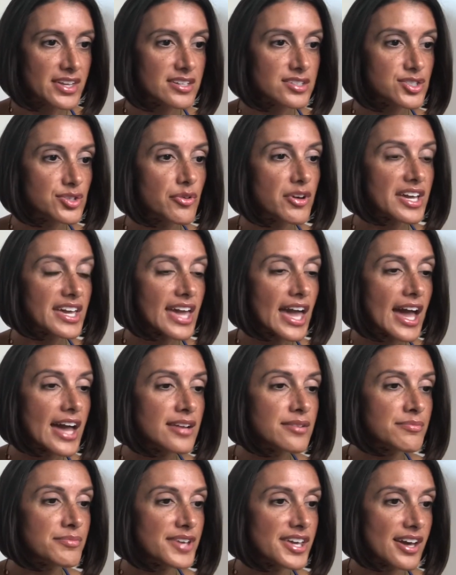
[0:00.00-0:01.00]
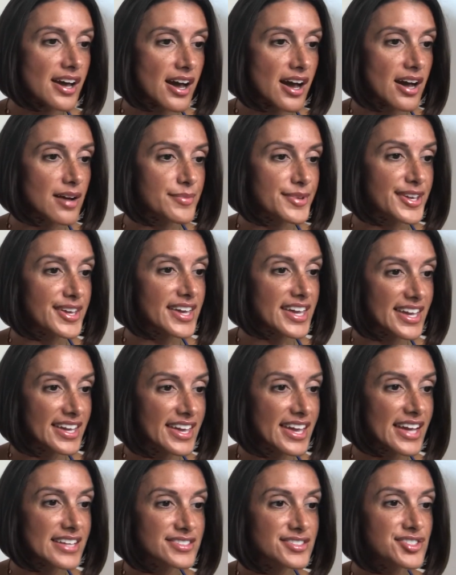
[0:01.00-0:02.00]
So it can be a hobby. It
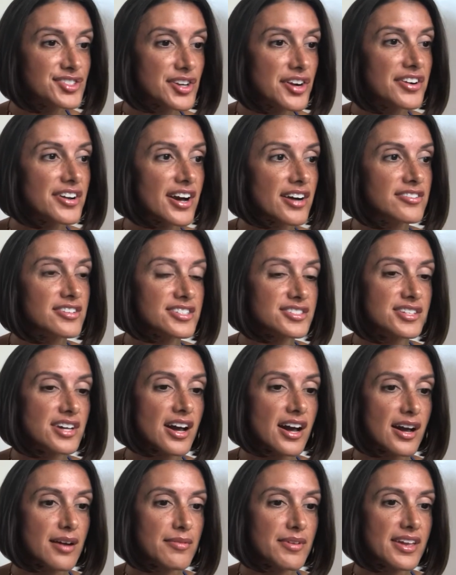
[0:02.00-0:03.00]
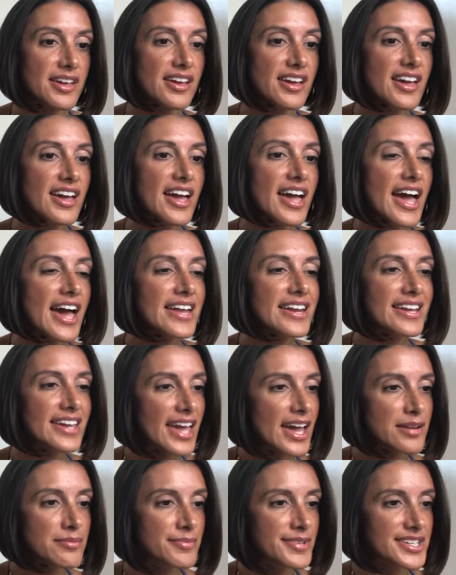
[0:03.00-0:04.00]
can start out as a hobby, and it
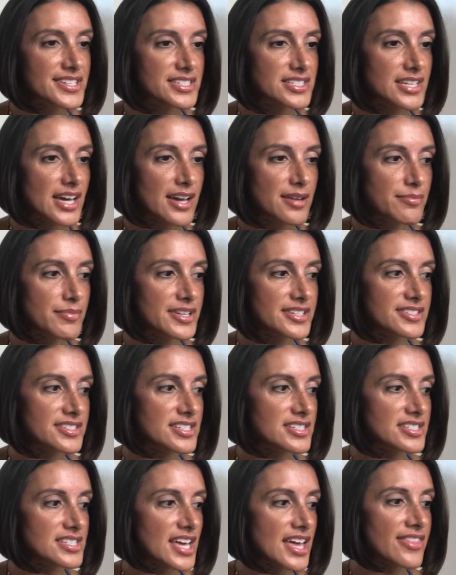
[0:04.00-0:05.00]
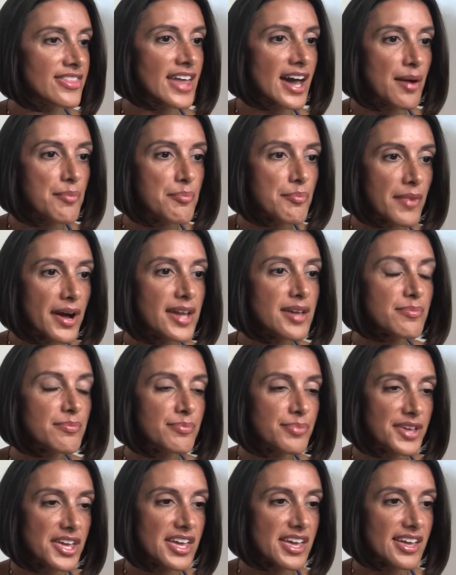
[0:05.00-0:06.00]
can be a side business, and that
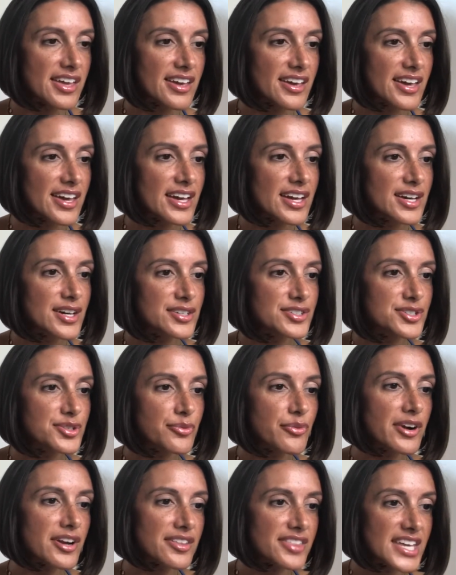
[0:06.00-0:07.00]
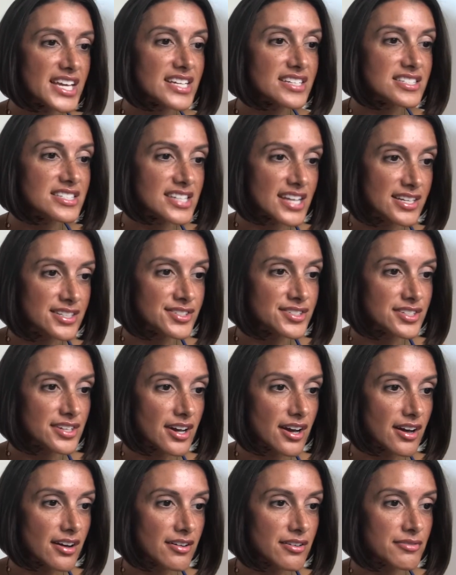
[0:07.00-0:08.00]
might be to where the extent
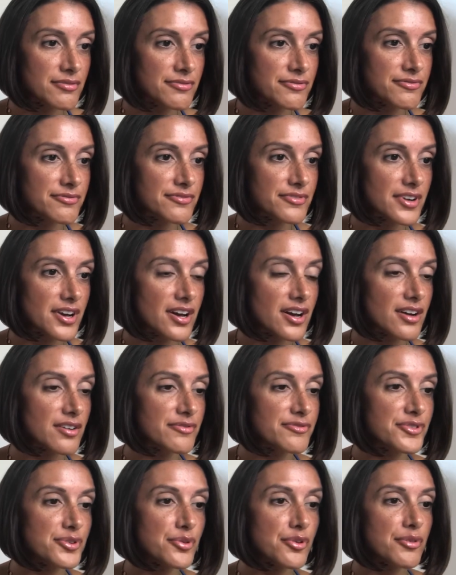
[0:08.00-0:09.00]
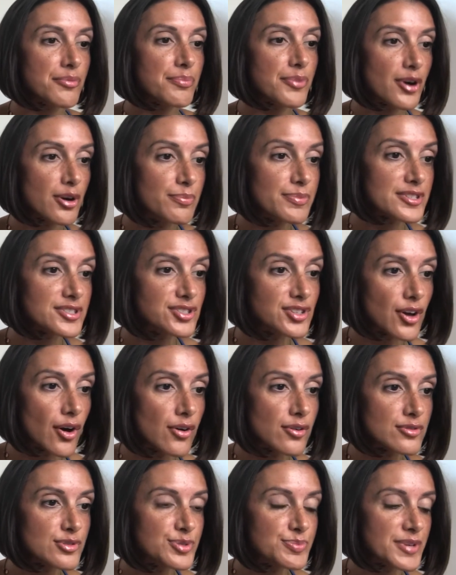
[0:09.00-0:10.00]
of your purpose
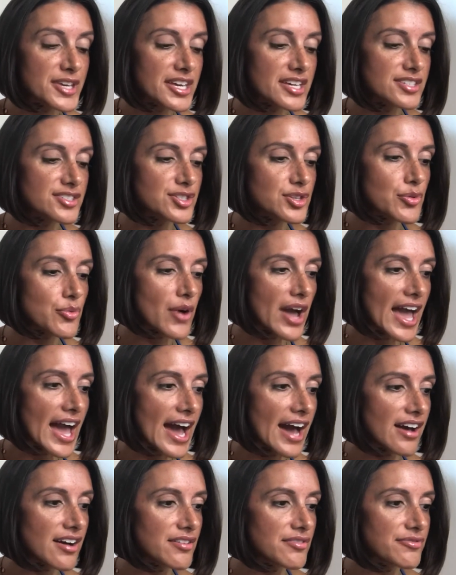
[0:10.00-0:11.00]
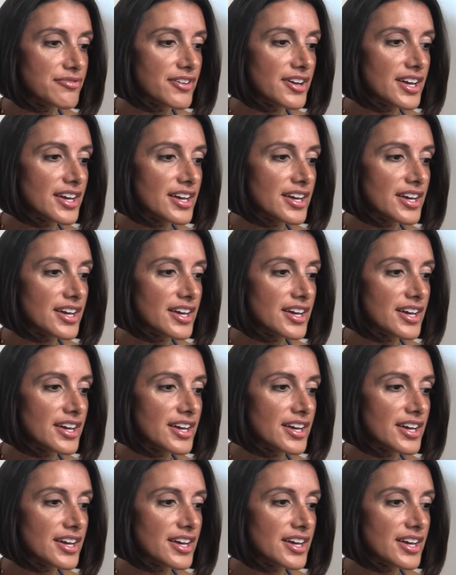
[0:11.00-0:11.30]
goes, because you have,